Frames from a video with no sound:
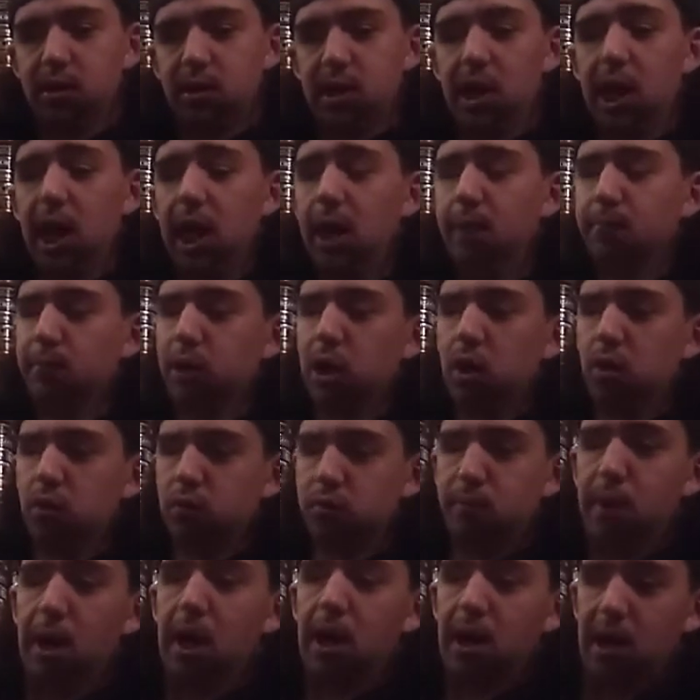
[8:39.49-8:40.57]
Time goes
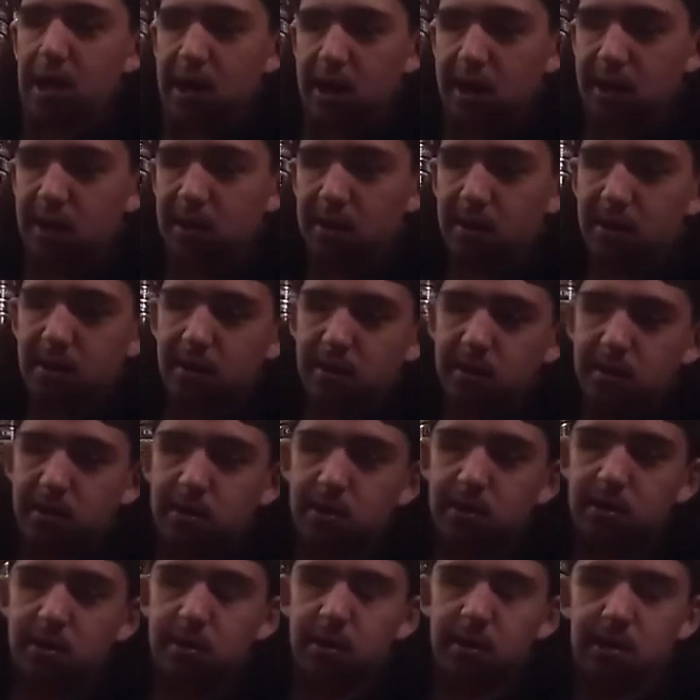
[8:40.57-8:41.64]
by,
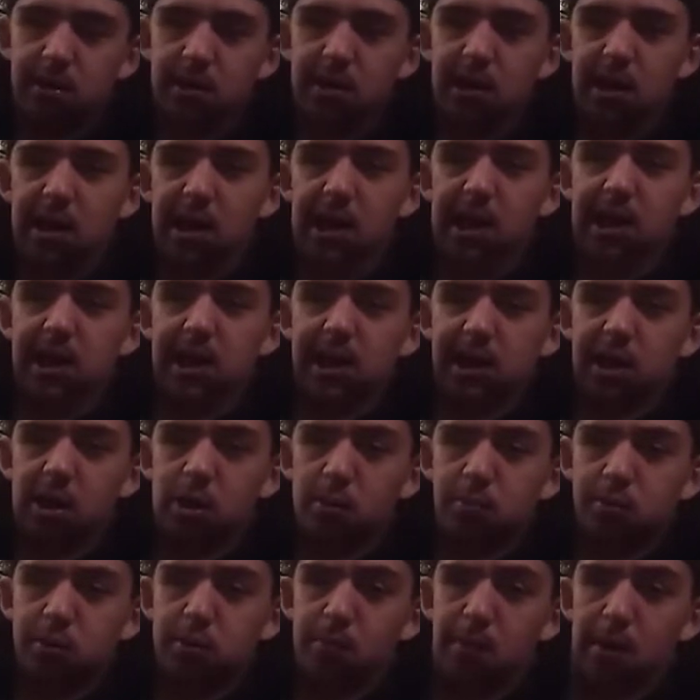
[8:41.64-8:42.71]
and I go
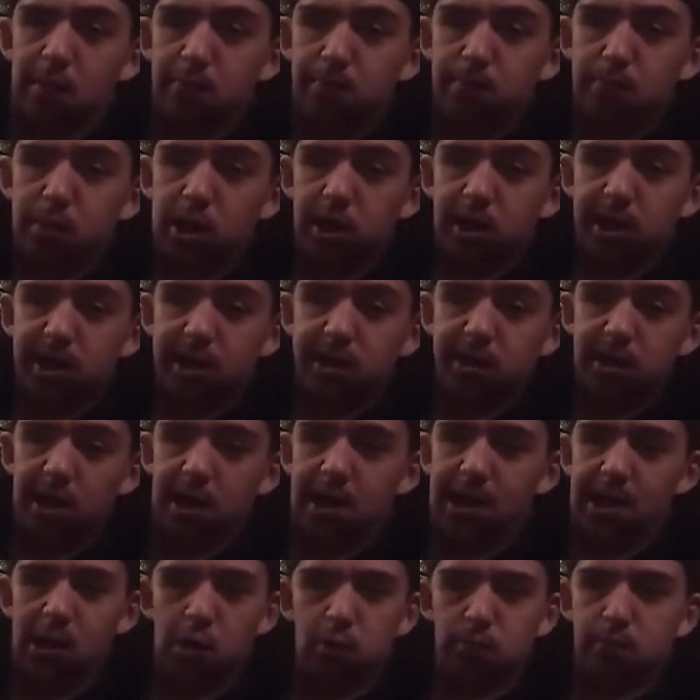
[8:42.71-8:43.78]
up to my buddy, got
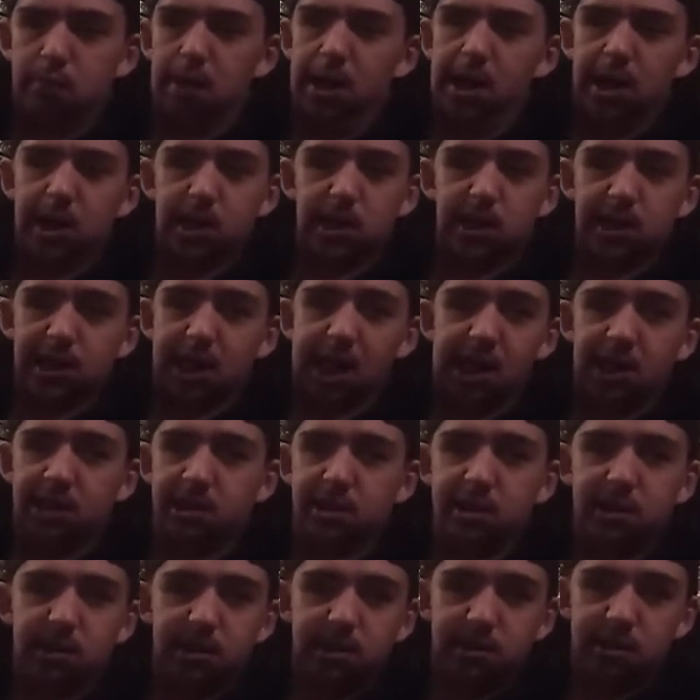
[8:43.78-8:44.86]
held back like
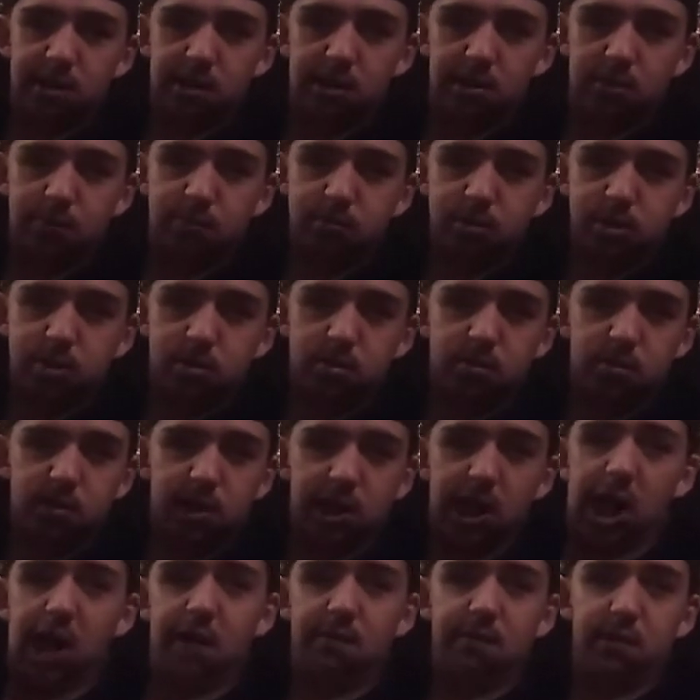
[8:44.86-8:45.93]
18 times.
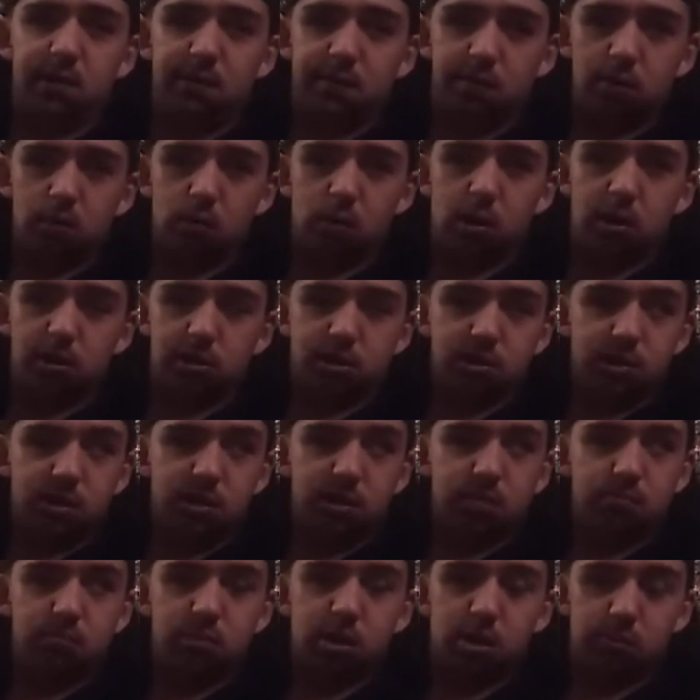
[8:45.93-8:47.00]
Gavin, if you're watching
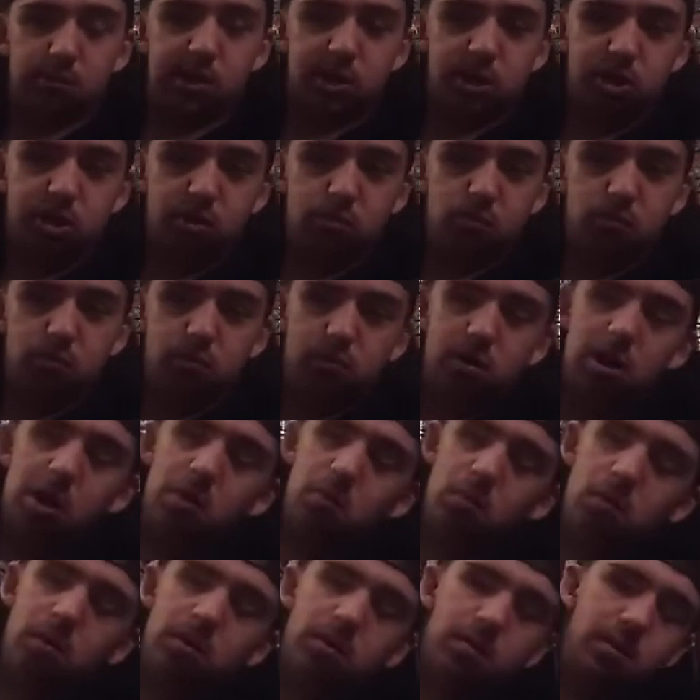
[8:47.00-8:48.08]
this, I'm talking about you. Not
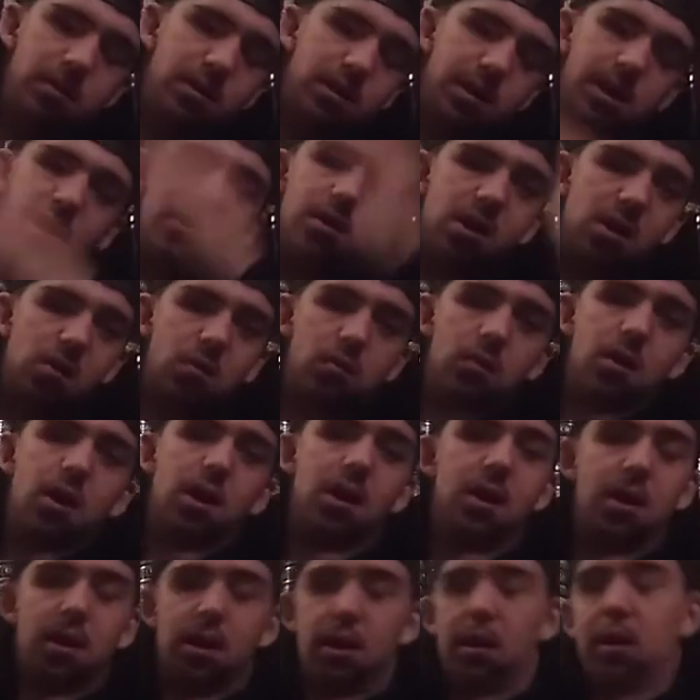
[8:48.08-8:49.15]
what, you know.
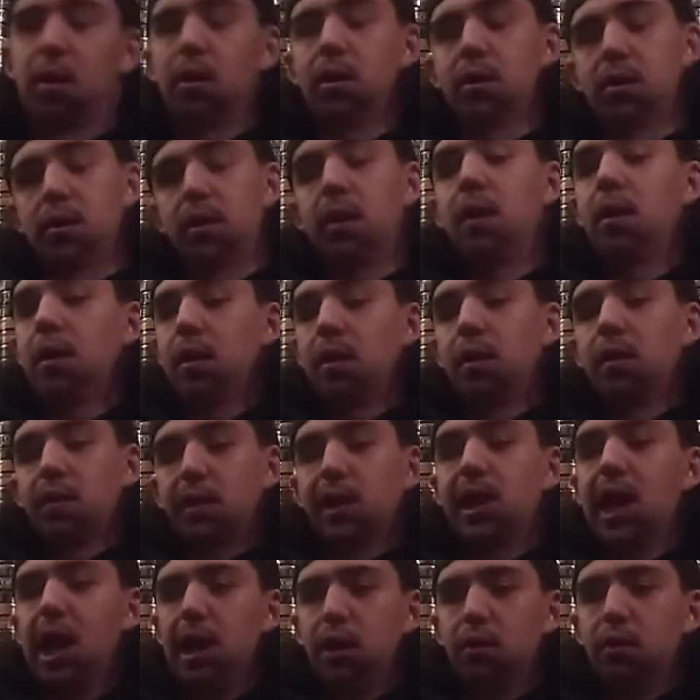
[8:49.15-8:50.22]
The
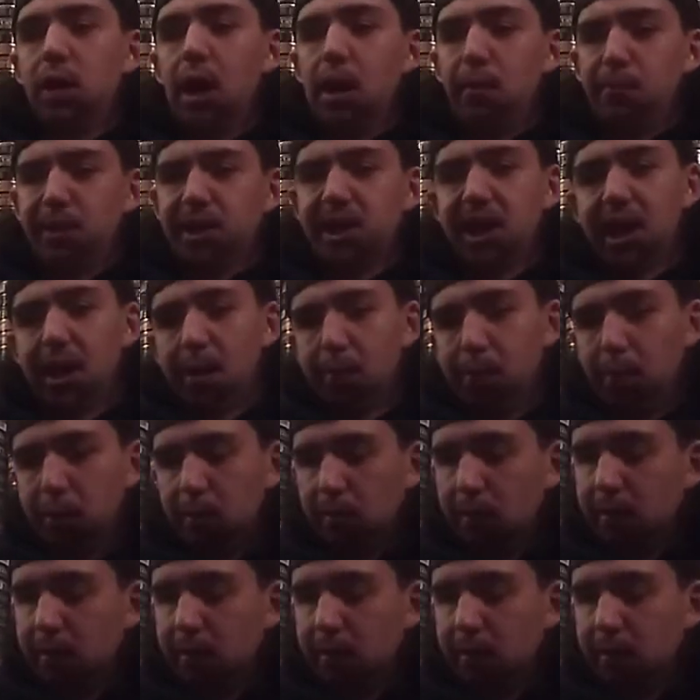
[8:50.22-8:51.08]
guy who got me dip.